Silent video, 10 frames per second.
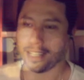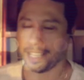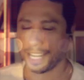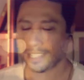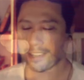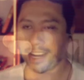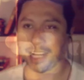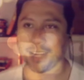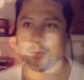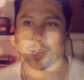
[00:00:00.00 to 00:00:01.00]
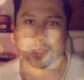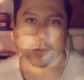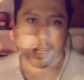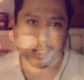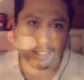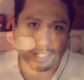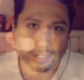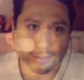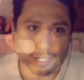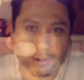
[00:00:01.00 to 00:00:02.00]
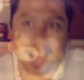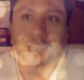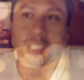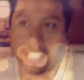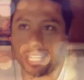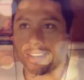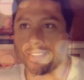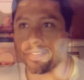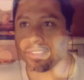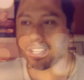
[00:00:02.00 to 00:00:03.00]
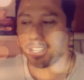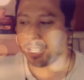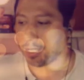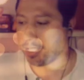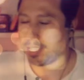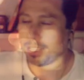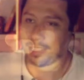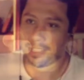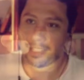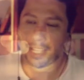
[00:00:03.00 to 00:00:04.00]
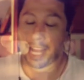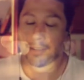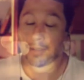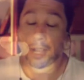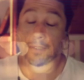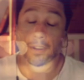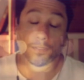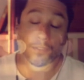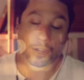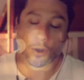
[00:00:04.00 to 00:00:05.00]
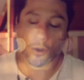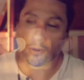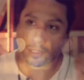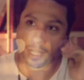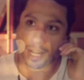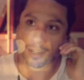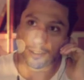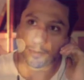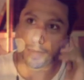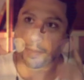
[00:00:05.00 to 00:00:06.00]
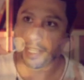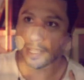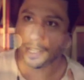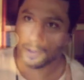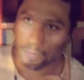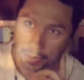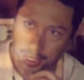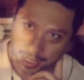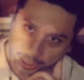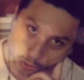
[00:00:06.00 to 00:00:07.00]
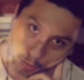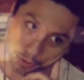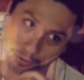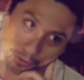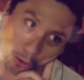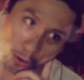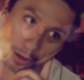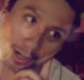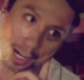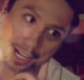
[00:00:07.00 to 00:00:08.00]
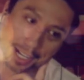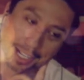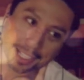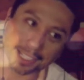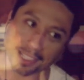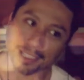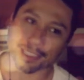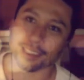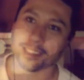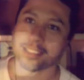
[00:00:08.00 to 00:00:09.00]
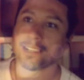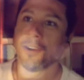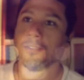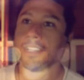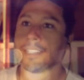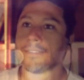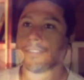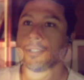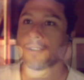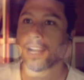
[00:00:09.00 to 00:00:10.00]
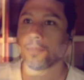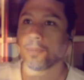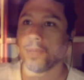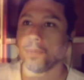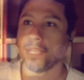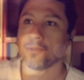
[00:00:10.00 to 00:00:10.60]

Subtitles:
Now, let's say you find out your wife, when she was in college, used to do it all the time, and now she doesn't want it. All of a sudden, a guy is angry that he's not getting it. That thing that 5 minutes ago he didn't want.